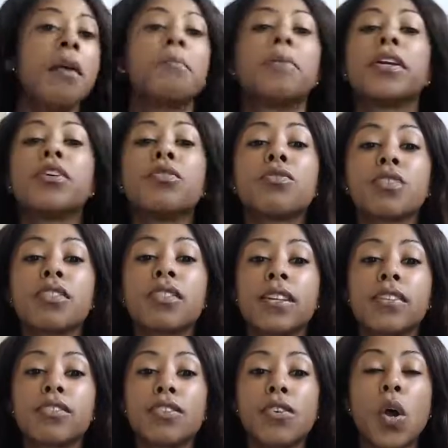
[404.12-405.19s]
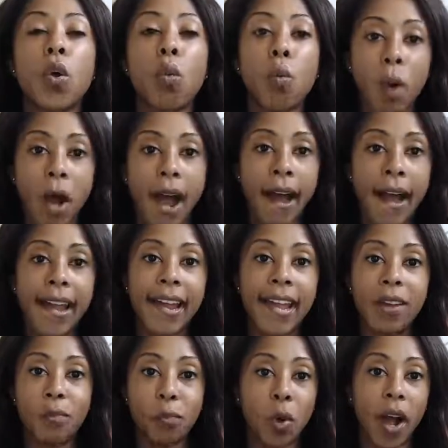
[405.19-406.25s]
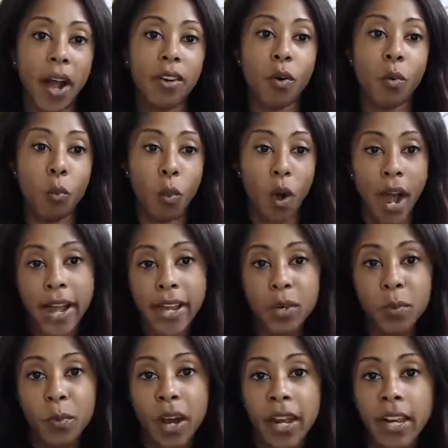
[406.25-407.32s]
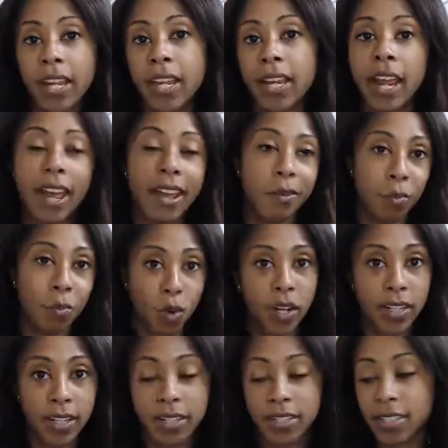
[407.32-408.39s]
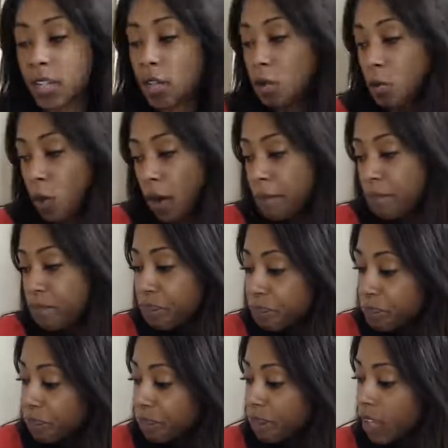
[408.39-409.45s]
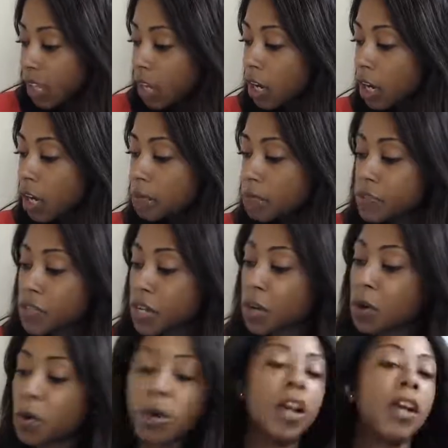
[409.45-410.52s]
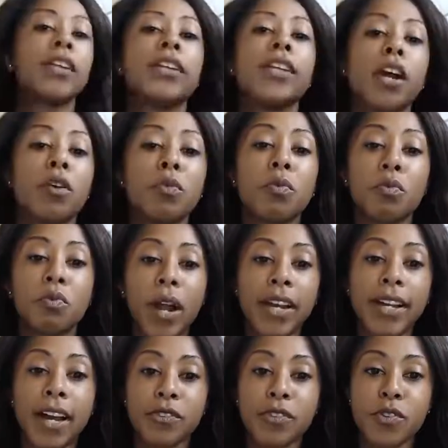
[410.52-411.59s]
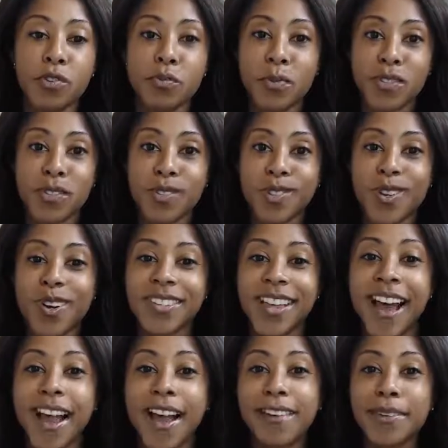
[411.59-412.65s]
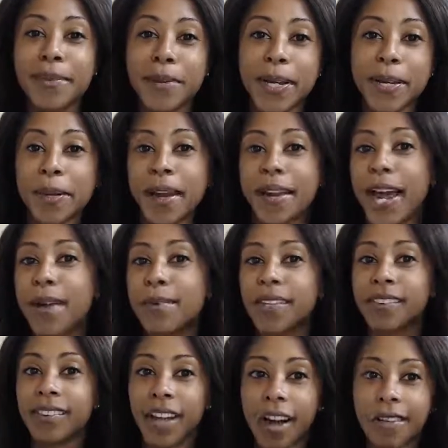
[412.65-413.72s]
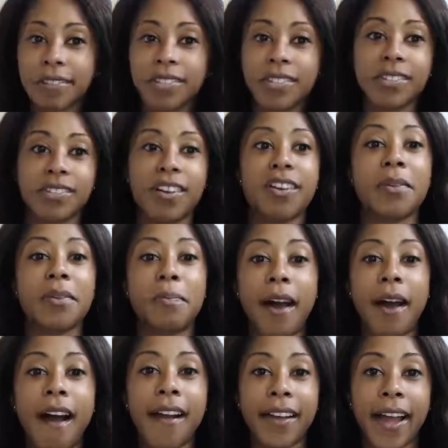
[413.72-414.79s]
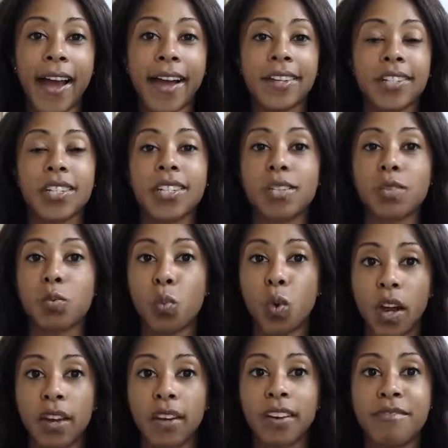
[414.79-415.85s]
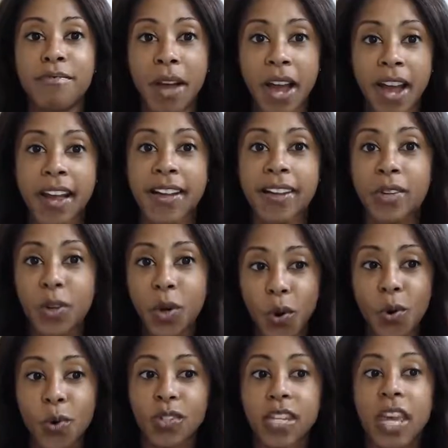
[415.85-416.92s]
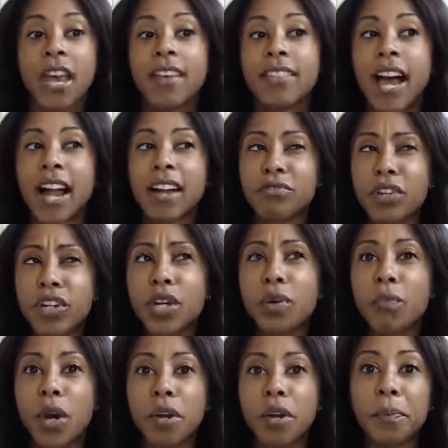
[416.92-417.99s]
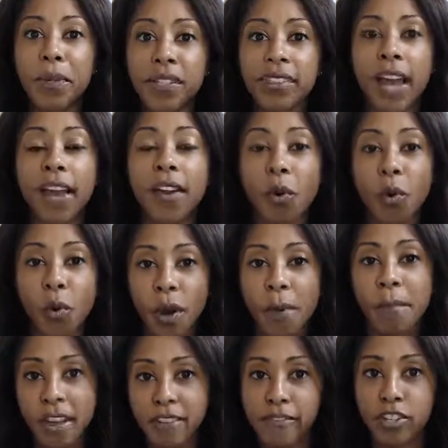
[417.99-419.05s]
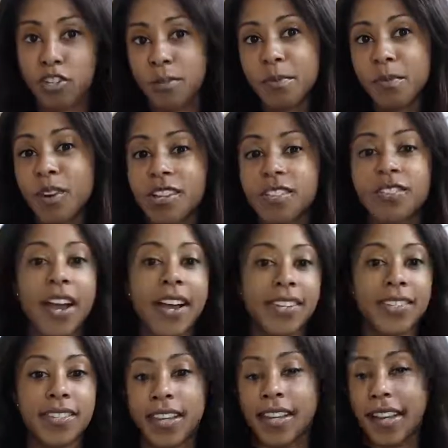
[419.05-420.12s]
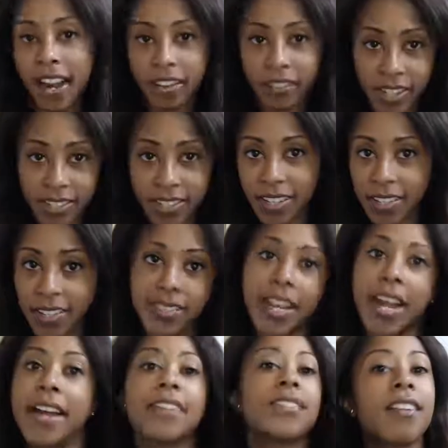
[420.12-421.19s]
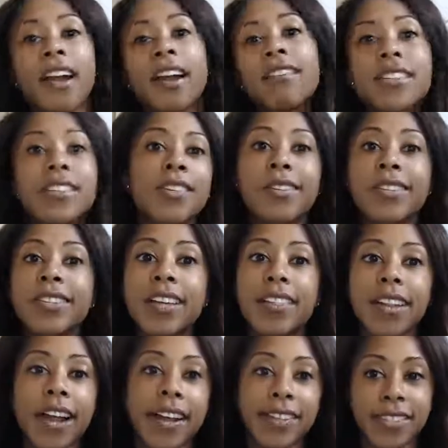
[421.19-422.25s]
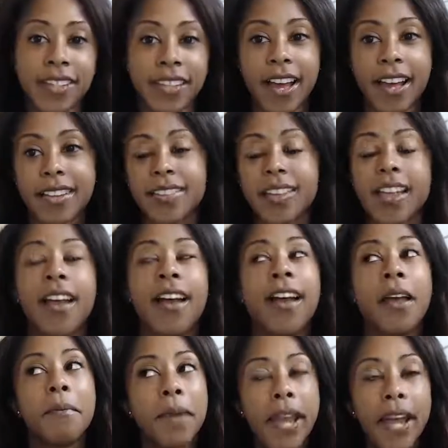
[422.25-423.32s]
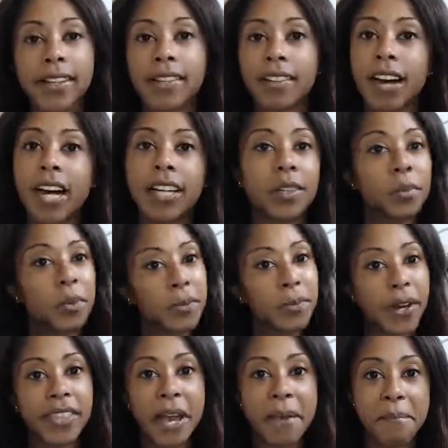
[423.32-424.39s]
But you just need to know why and why you want it and what it is that you want. So, you know, writing out those business goals, I have a big one. I would love to start a podcast is one of my goals that I really want to put that on my vision board. So I see it every single day. So every single day that I see that, it's like, man, Yolanda, what about that